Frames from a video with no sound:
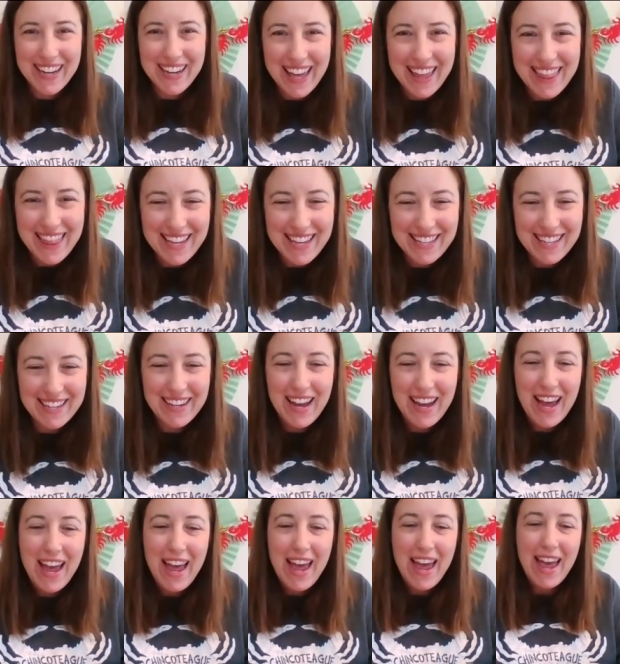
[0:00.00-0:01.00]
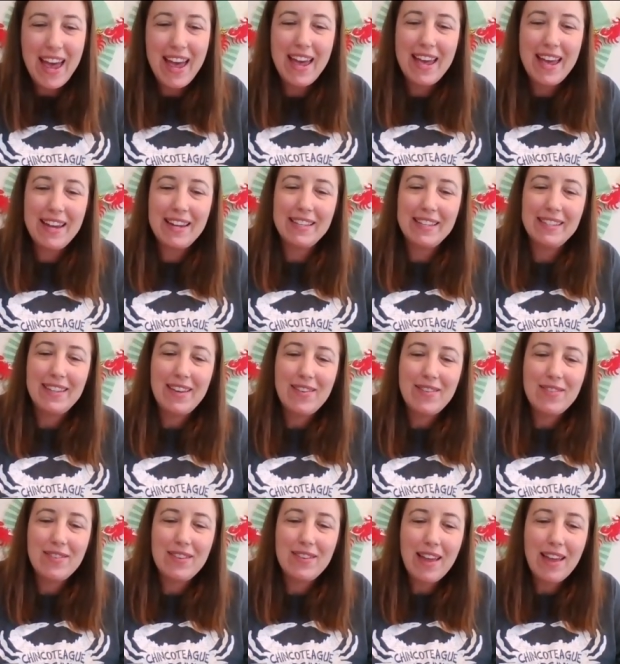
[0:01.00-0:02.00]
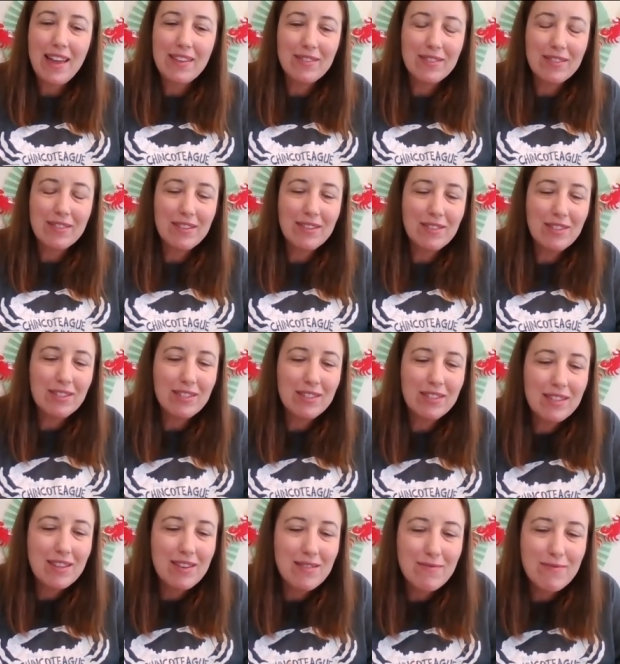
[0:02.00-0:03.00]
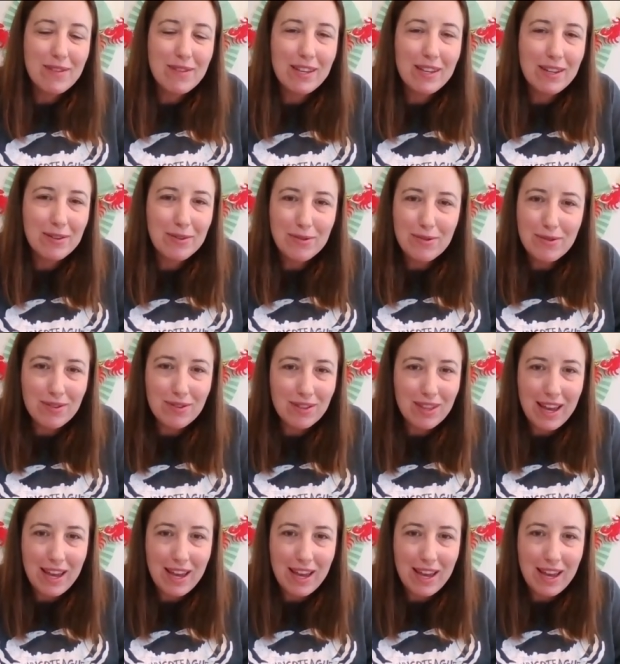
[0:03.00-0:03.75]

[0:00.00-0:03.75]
Okay, thank you. And so yeah, they're they're just they're really cool.